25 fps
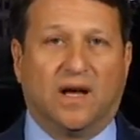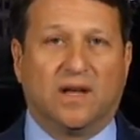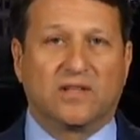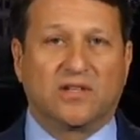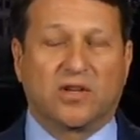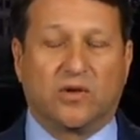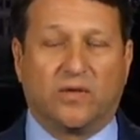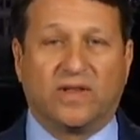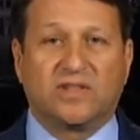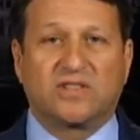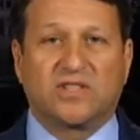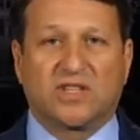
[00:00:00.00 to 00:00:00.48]

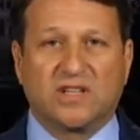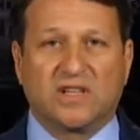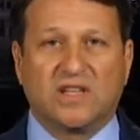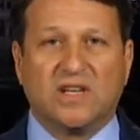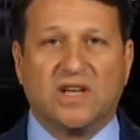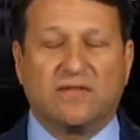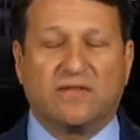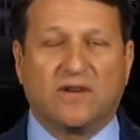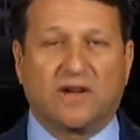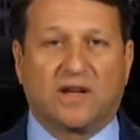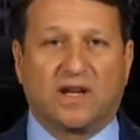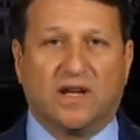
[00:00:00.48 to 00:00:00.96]
So that's
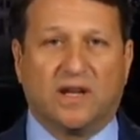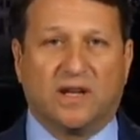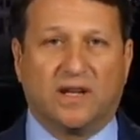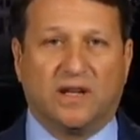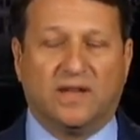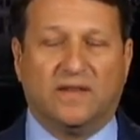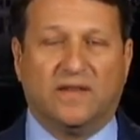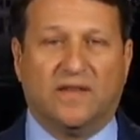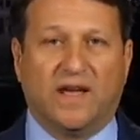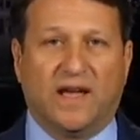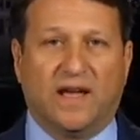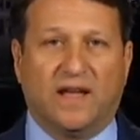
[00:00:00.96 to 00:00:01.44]
significant
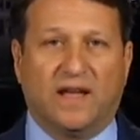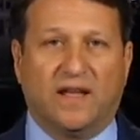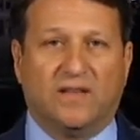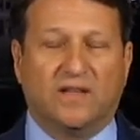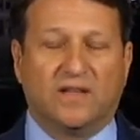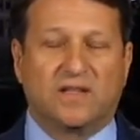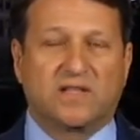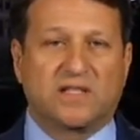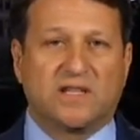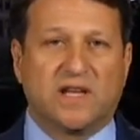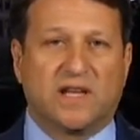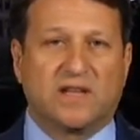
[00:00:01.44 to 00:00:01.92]
in the
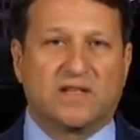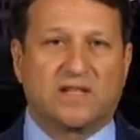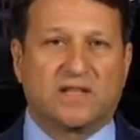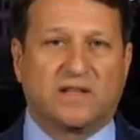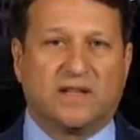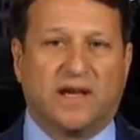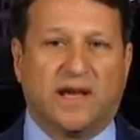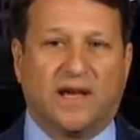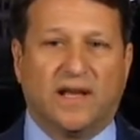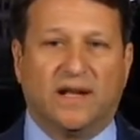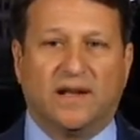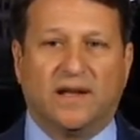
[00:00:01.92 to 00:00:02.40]
sense
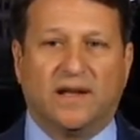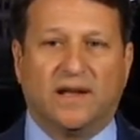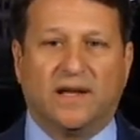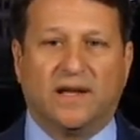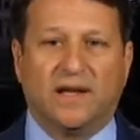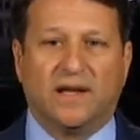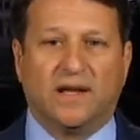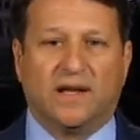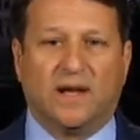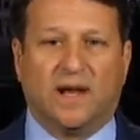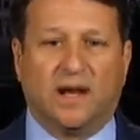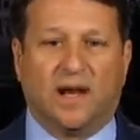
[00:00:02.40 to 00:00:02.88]
that
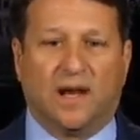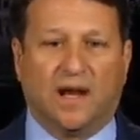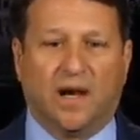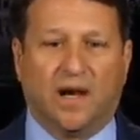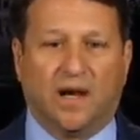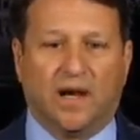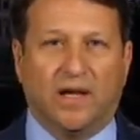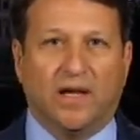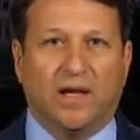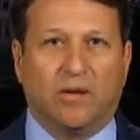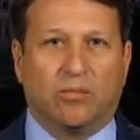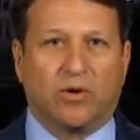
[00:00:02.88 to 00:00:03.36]

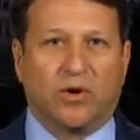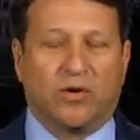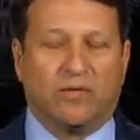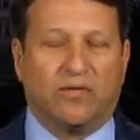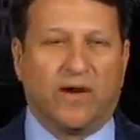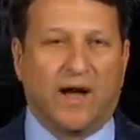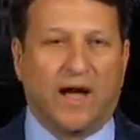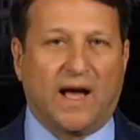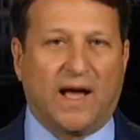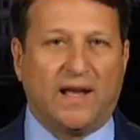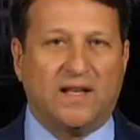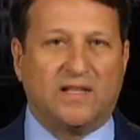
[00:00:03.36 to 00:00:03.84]
it
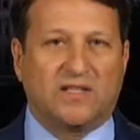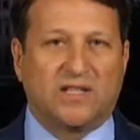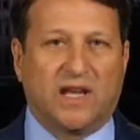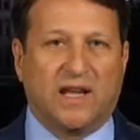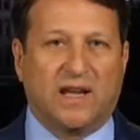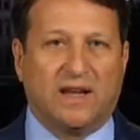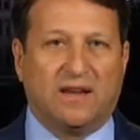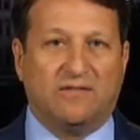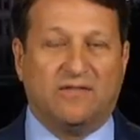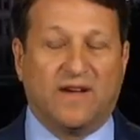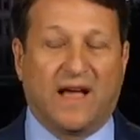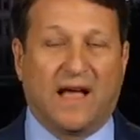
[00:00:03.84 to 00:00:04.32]
provides
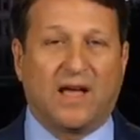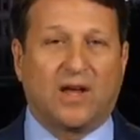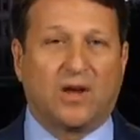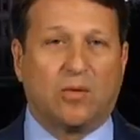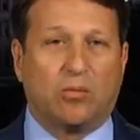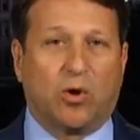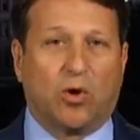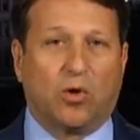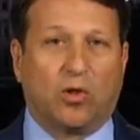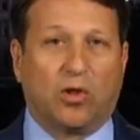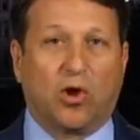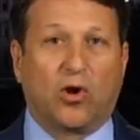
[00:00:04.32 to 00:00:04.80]
a
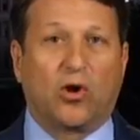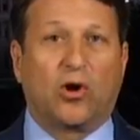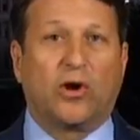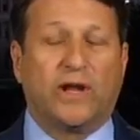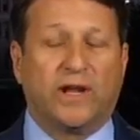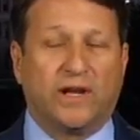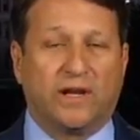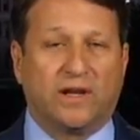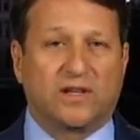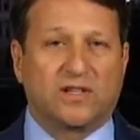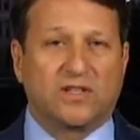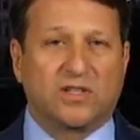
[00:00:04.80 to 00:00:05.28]
valuable
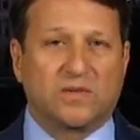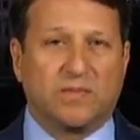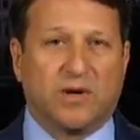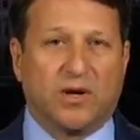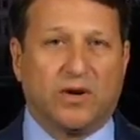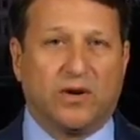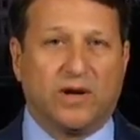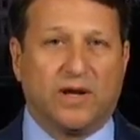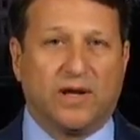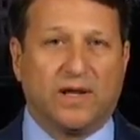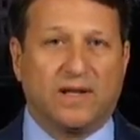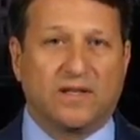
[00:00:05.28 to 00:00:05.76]
learning
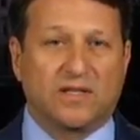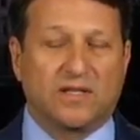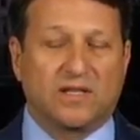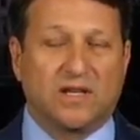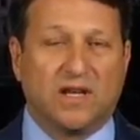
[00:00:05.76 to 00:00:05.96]
experience.